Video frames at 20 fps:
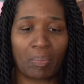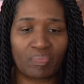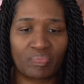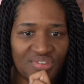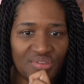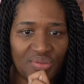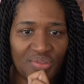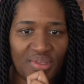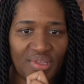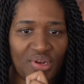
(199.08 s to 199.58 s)

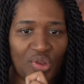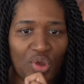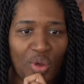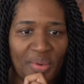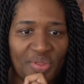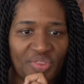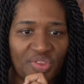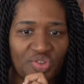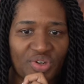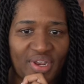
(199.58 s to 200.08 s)
So they know
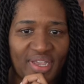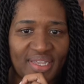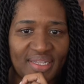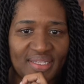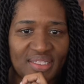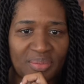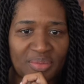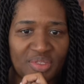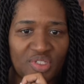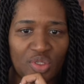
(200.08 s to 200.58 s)
about the
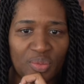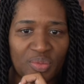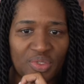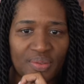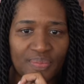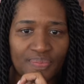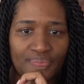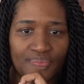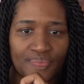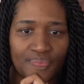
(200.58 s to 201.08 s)
dragons, I'm
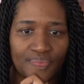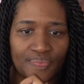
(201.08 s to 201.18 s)
assuming?